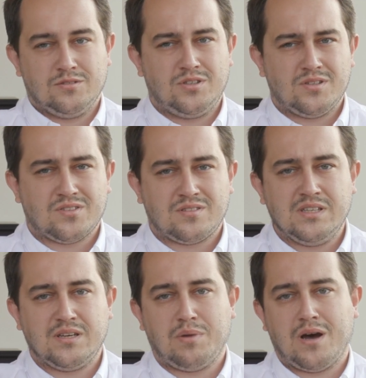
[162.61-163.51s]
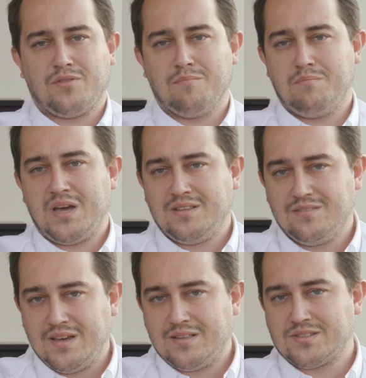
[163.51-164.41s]
Just think about the many
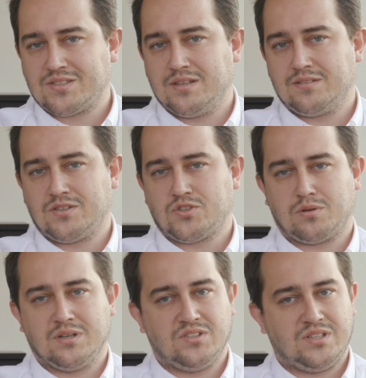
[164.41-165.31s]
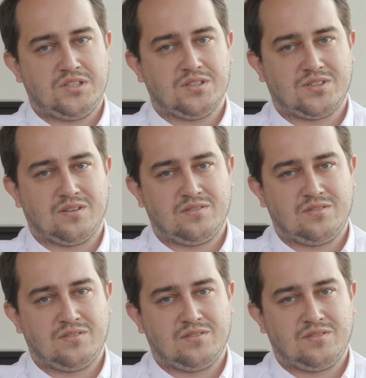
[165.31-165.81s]
data centers organizations